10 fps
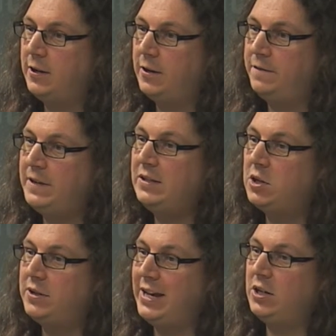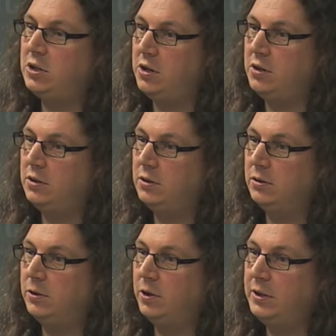this connection
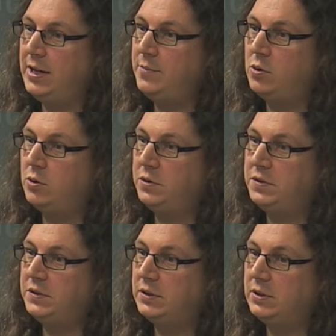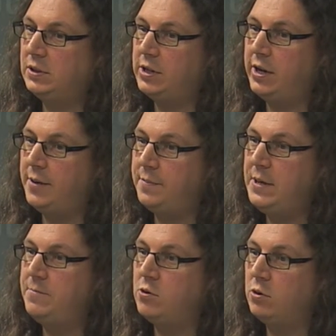enables
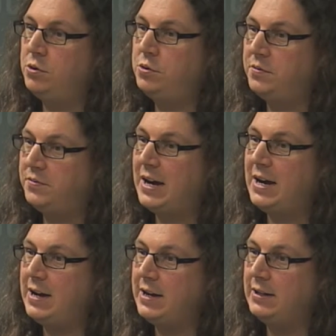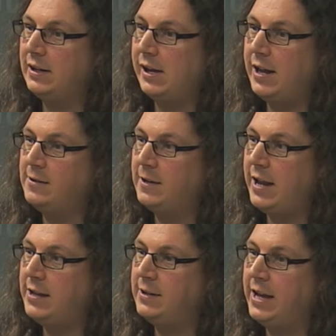people to find and
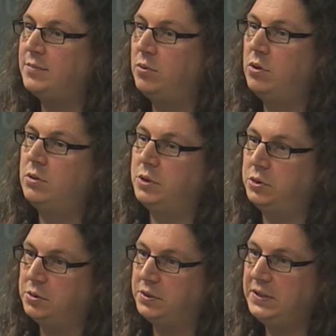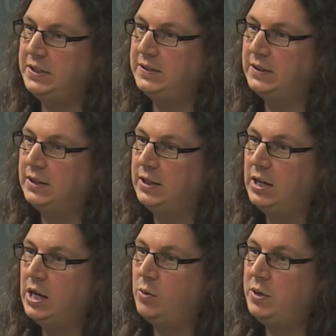explore resources
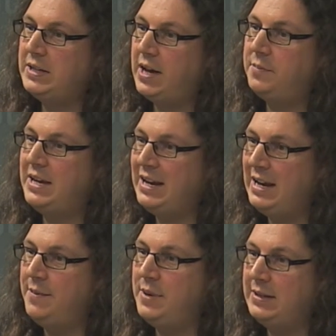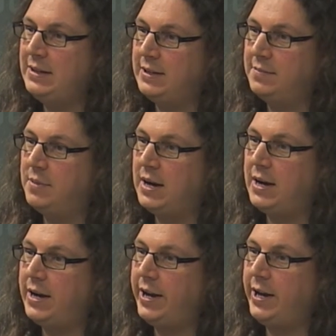without being limited
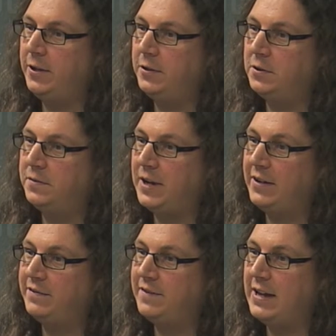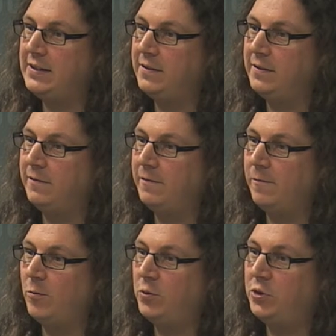by the fact that
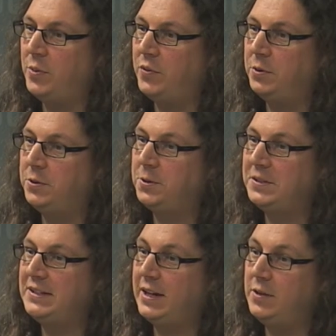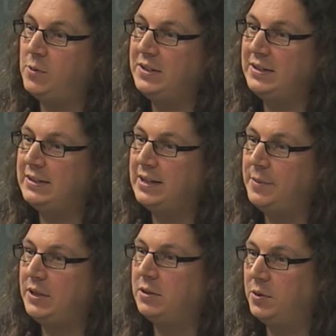some of the resources are in one
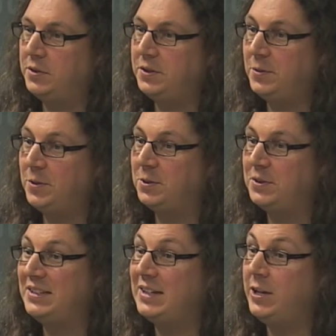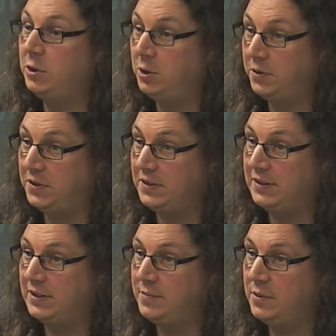system and some of the resources are in another system.